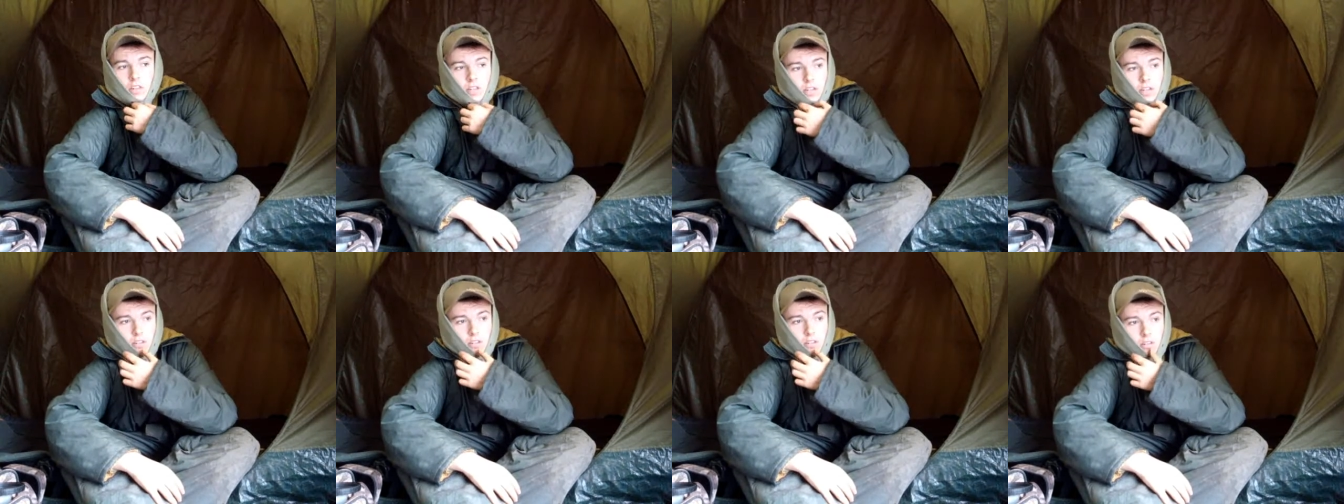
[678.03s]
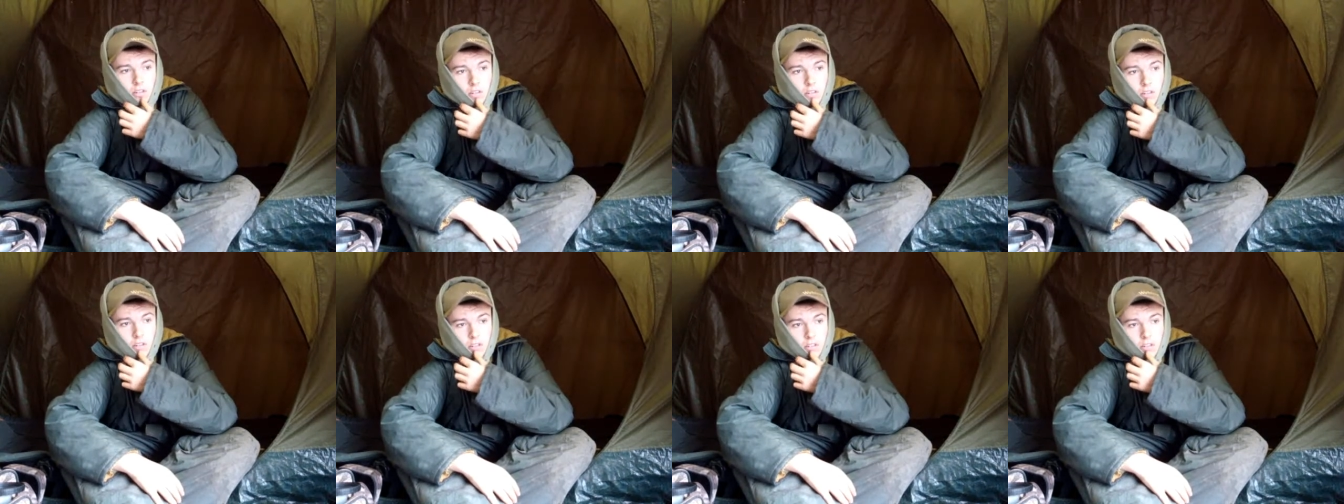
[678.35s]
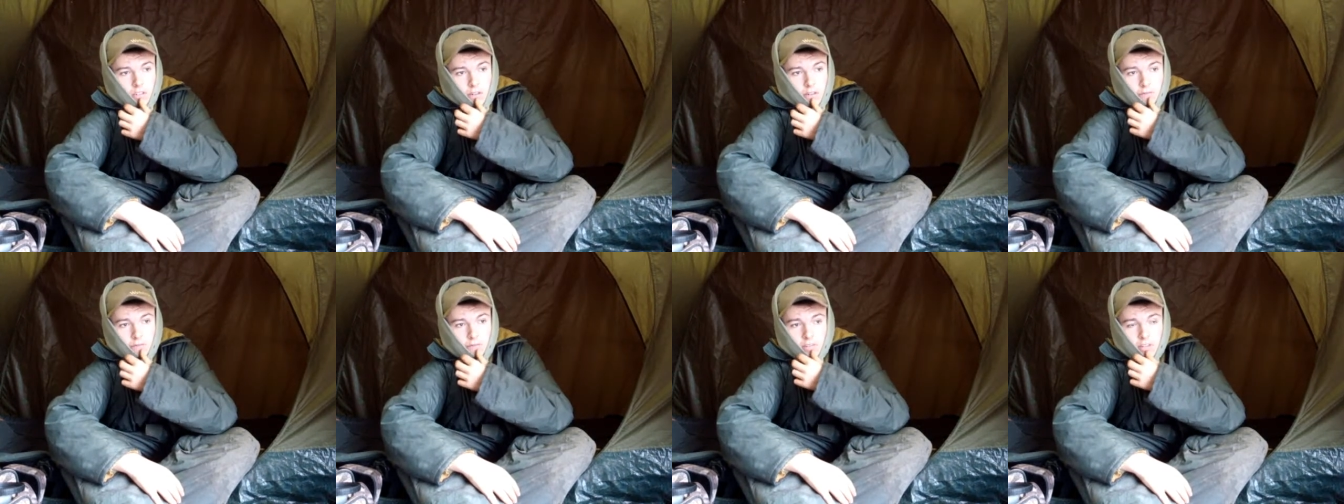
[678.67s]
and
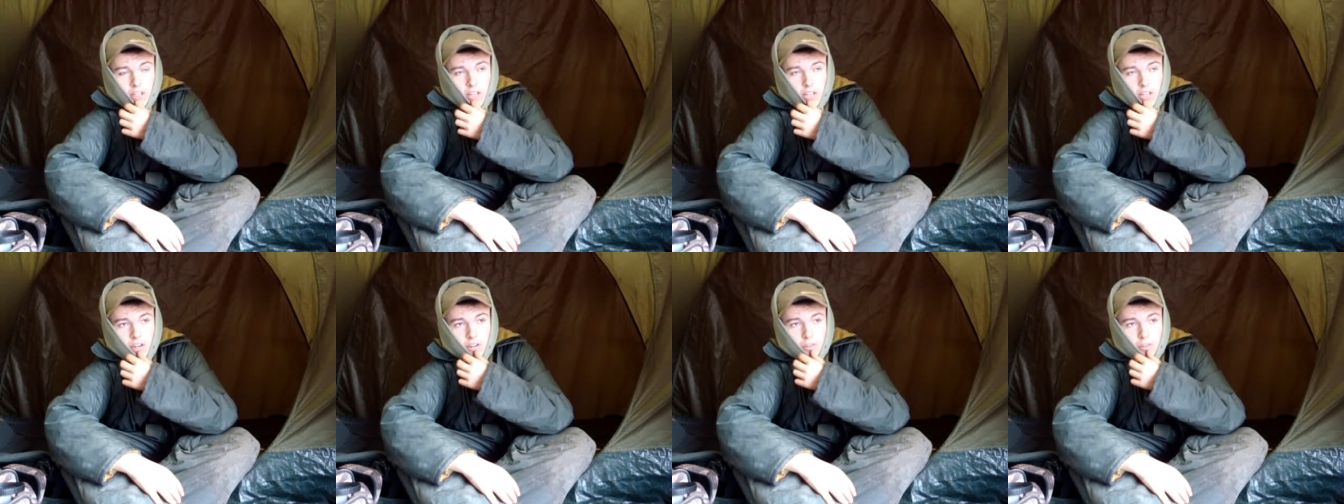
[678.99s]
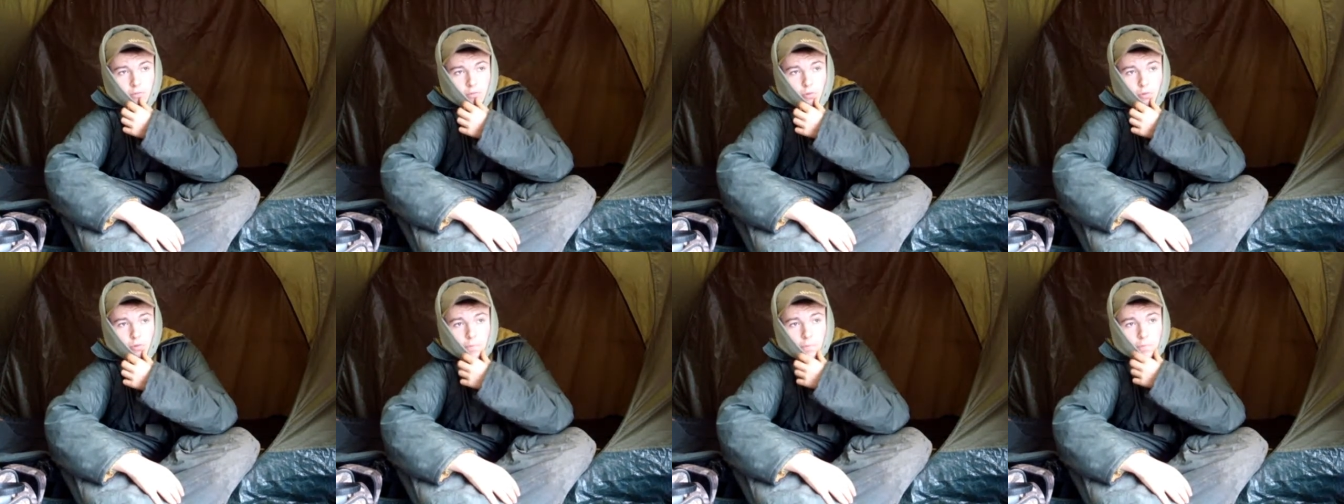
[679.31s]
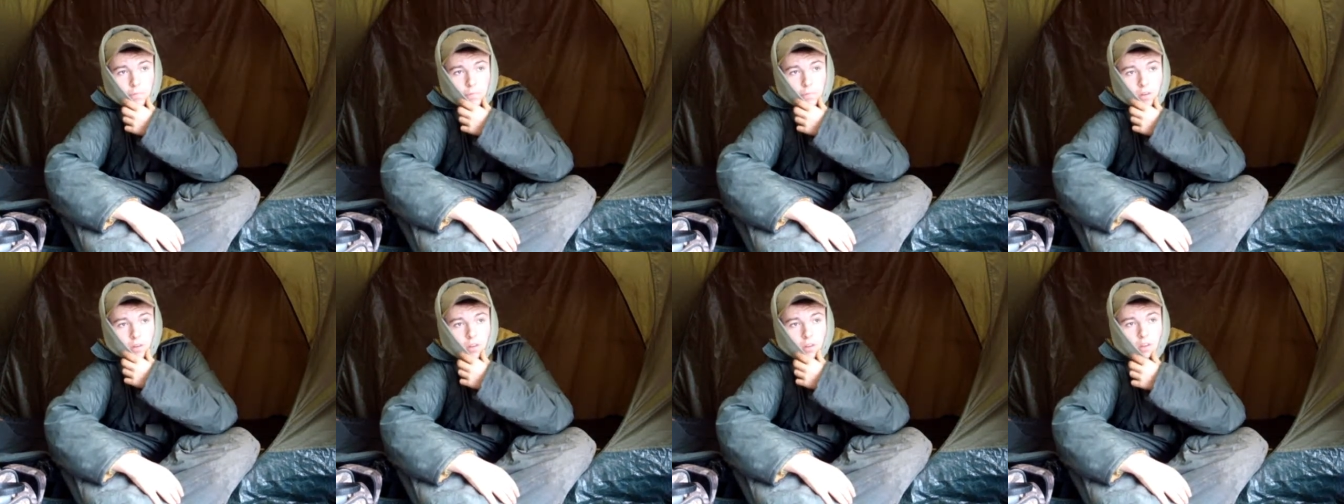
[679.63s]
see if we can catch one
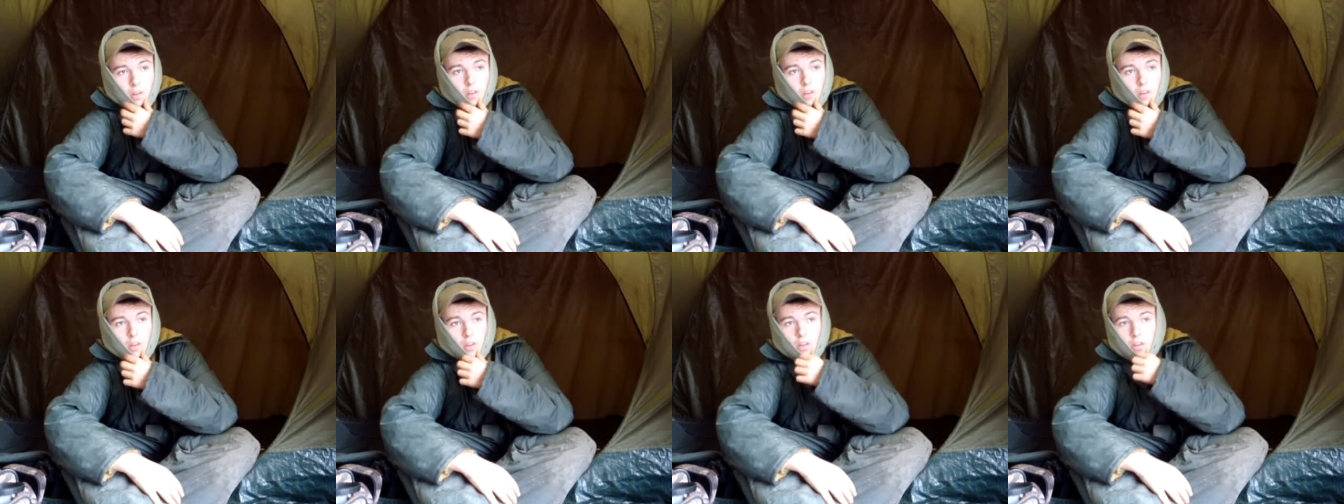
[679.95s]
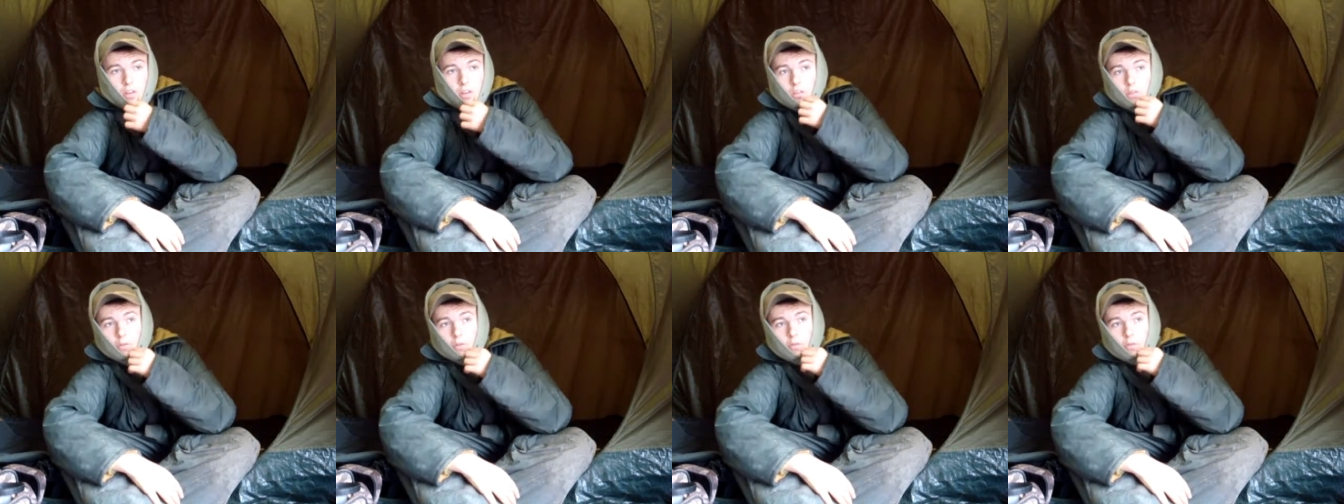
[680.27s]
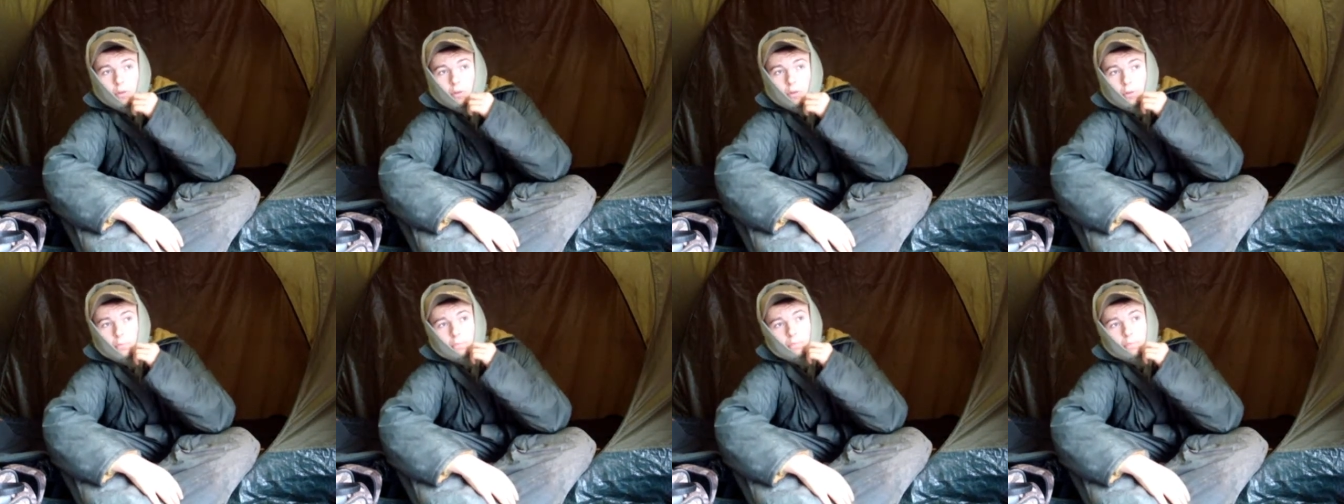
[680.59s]
of
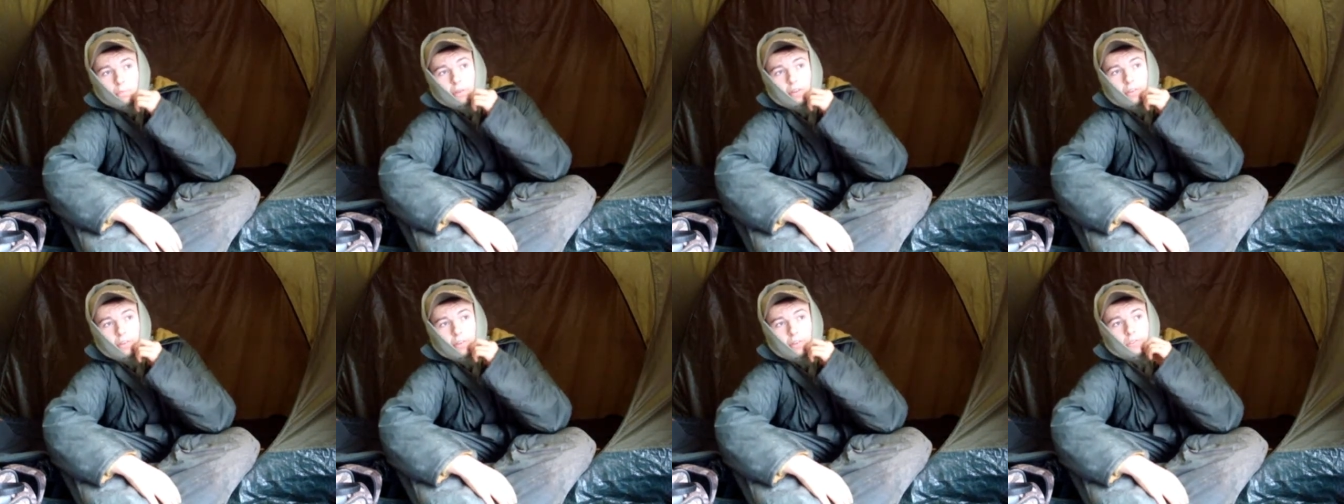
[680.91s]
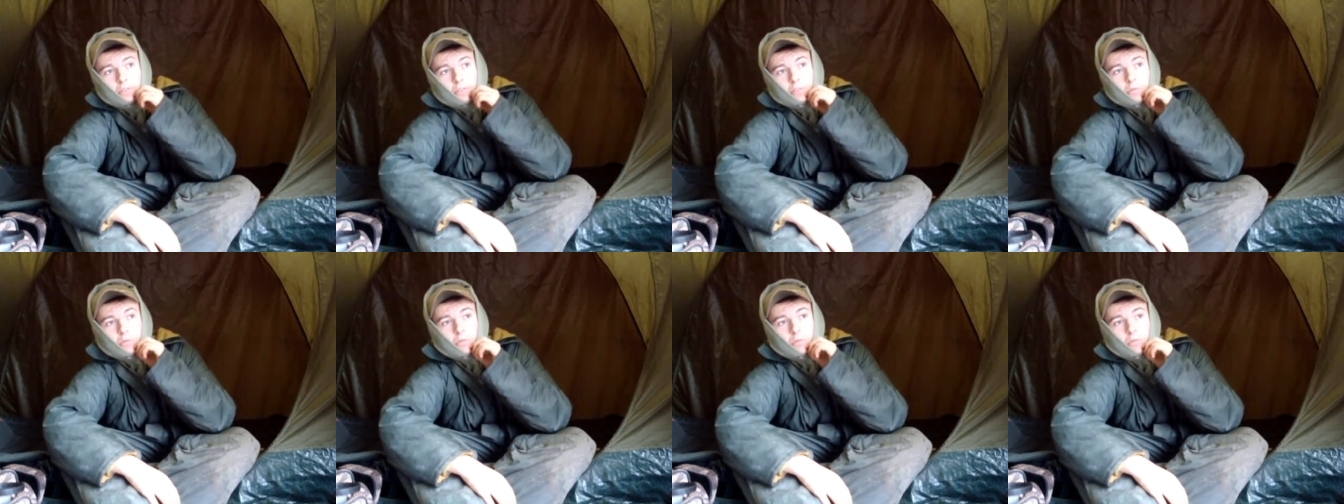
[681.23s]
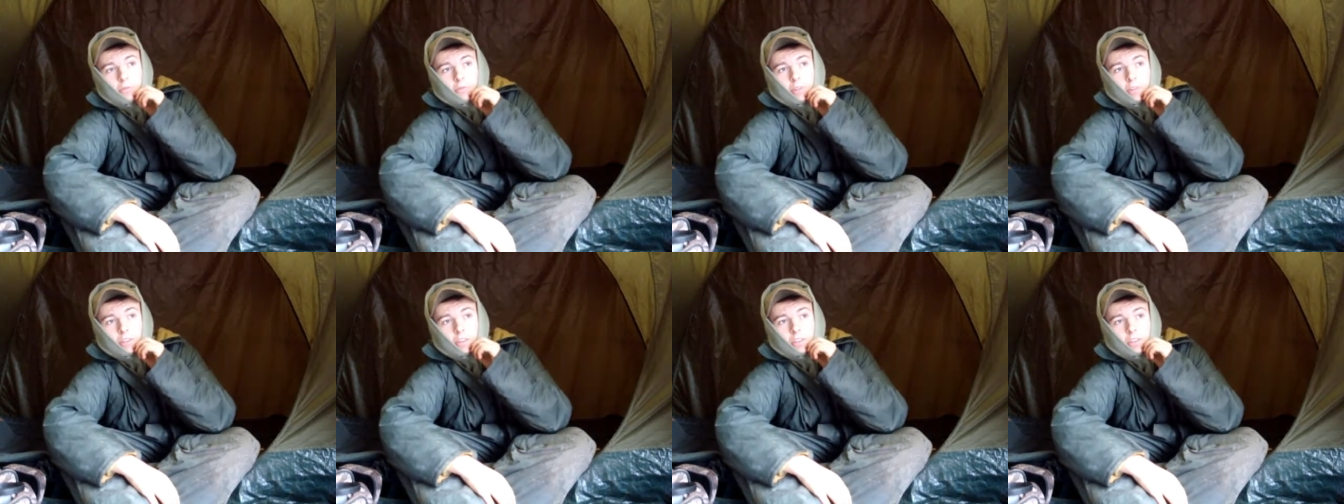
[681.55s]
the big ones
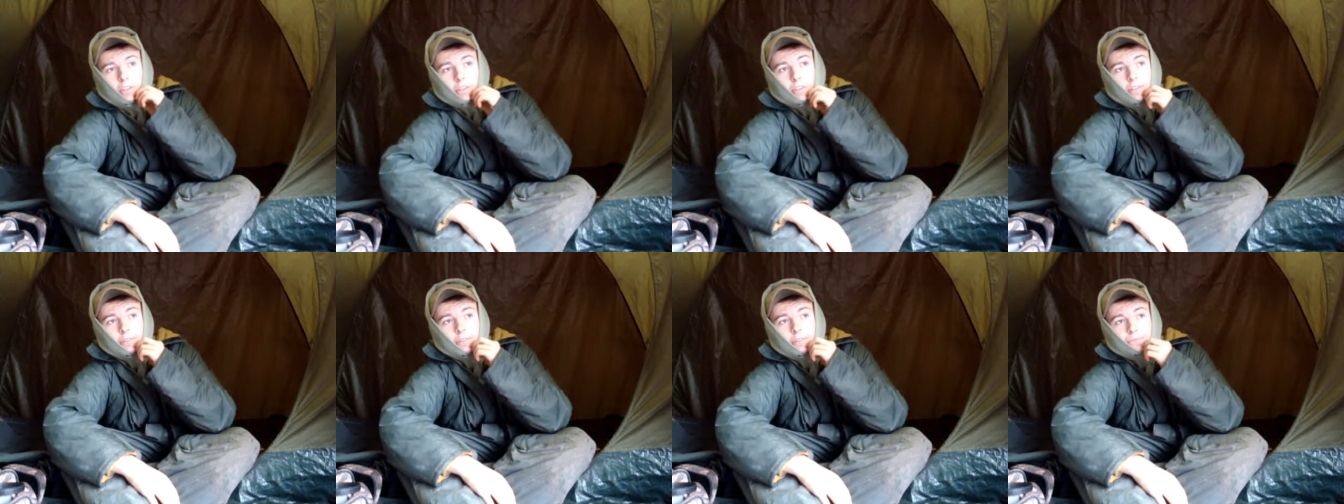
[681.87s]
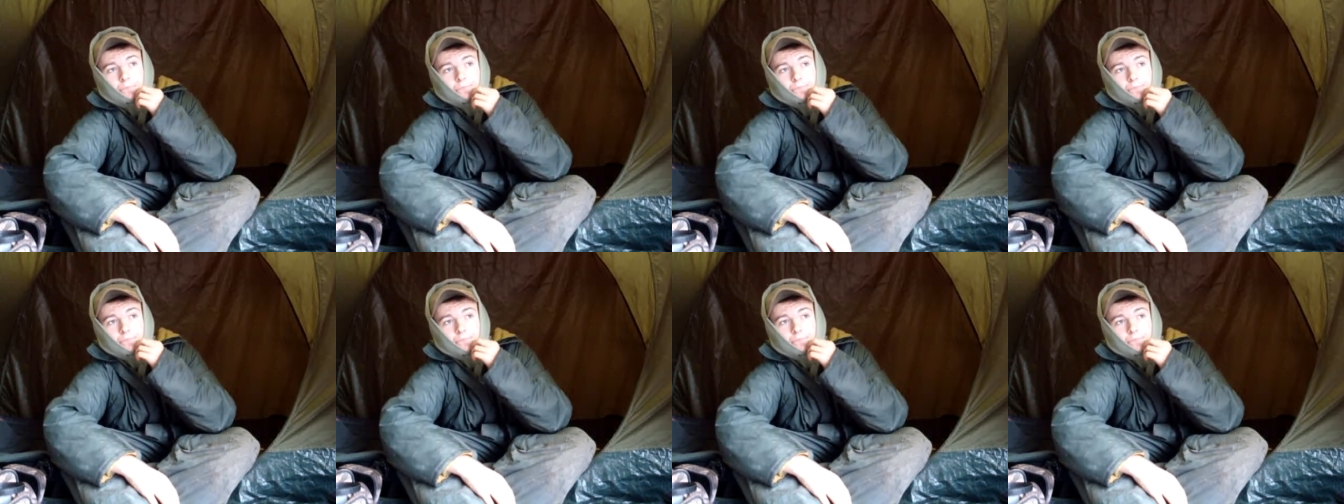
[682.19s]
what are in here.